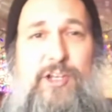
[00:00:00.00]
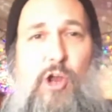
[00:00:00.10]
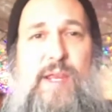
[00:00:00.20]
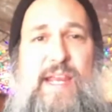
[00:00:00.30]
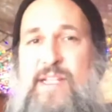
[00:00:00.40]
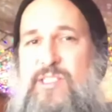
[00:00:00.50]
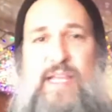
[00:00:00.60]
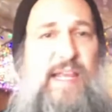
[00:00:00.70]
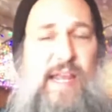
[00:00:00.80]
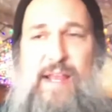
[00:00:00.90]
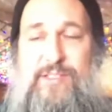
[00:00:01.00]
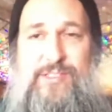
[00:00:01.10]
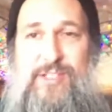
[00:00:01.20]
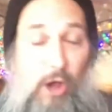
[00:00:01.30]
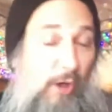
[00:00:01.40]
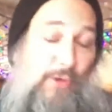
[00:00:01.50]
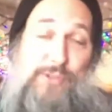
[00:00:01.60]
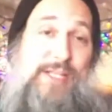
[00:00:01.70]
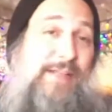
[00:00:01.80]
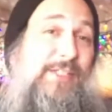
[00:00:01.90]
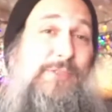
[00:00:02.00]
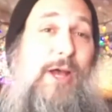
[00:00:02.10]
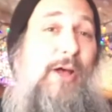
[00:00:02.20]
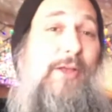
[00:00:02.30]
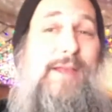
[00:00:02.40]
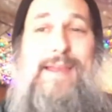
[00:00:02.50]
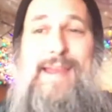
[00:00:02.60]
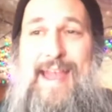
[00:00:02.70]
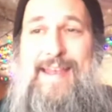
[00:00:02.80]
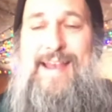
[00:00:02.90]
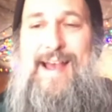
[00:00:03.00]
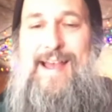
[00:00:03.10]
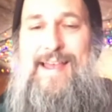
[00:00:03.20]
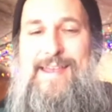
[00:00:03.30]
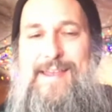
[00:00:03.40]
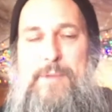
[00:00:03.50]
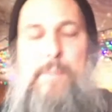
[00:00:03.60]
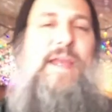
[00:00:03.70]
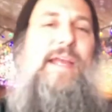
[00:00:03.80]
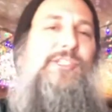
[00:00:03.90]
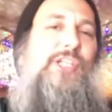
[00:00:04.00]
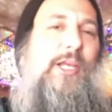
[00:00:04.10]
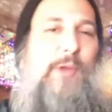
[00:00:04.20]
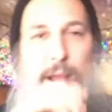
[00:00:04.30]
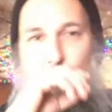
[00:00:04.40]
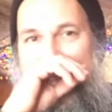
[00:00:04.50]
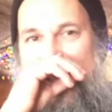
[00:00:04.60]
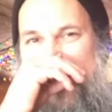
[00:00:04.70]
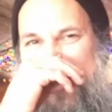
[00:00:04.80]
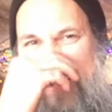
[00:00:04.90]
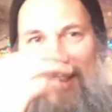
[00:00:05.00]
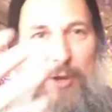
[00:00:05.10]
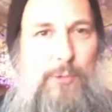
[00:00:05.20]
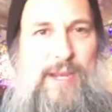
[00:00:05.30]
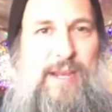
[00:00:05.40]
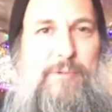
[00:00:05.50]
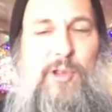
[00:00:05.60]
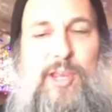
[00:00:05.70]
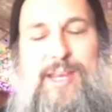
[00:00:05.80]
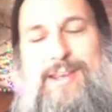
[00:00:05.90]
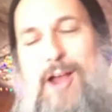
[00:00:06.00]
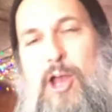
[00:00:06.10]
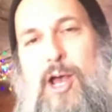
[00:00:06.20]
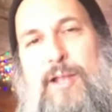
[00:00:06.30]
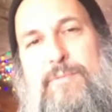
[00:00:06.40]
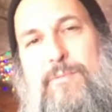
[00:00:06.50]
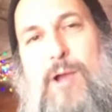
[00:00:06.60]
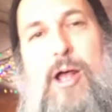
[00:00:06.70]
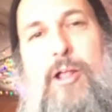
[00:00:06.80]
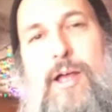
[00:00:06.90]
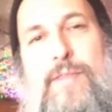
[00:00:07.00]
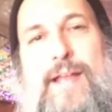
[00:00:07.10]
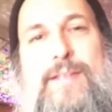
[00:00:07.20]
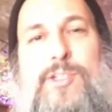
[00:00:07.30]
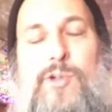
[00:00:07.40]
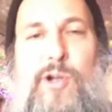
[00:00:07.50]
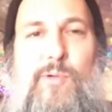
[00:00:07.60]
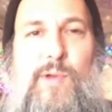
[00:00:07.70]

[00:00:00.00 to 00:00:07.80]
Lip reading: You know, he is all those things as well. And but me and Chuck, yeah, we really got on well on that tour.